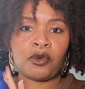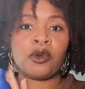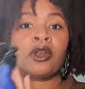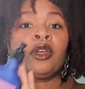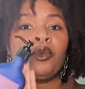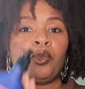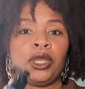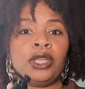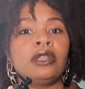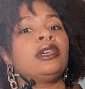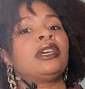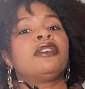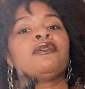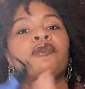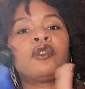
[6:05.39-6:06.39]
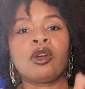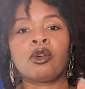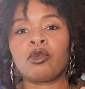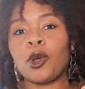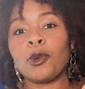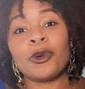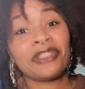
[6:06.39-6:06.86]
when you're looking for
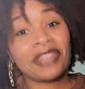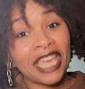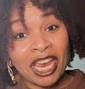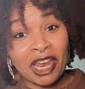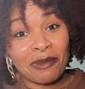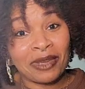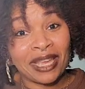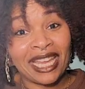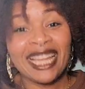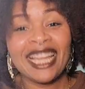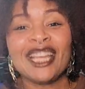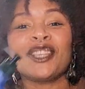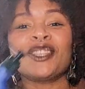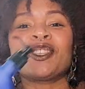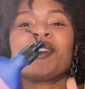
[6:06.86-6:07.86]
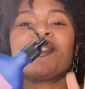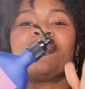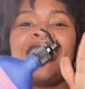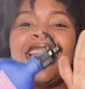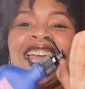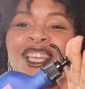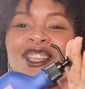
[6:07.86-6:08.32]
aromatherapy. So that
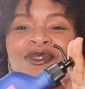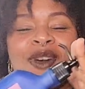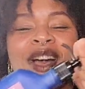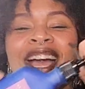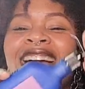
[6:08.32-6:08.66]
is why I